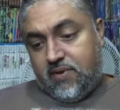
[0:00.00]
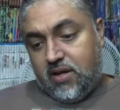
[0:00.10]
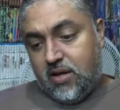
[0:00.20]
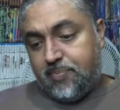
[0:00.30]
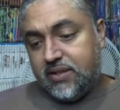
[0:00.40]

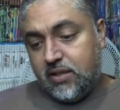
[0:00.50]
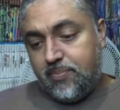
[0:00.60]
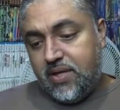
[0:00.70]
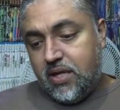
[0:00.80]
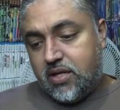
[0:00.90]
it. Picked
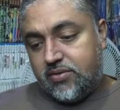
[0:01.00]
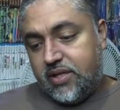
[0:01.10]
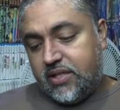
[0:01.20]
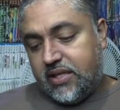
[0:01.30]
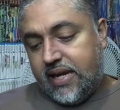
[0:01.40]
up the
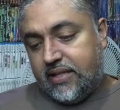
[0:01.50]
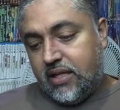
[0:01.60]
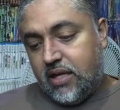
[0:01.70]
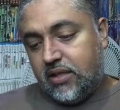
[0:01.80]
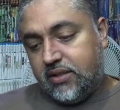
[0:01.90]
unrated and
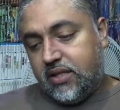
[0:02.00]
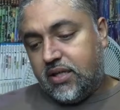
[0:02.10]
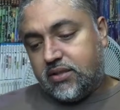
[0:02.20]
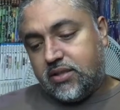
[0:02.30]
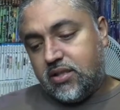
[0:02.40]

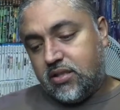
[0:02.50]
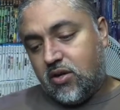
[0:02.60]
uncut